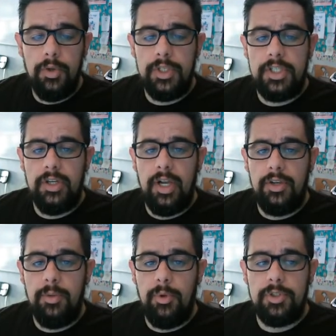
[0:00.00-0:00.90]
Notice here
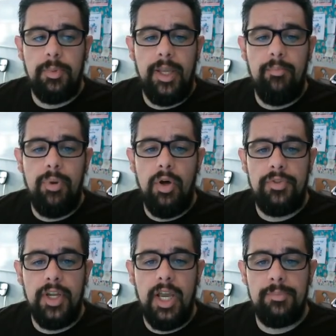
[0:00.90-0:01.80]
how you're multiplying
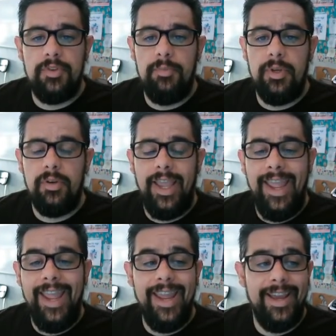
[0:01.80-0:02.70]
both the cups of
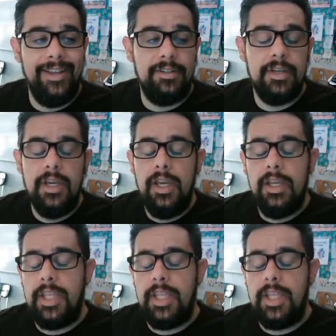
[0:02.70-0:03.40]
milk and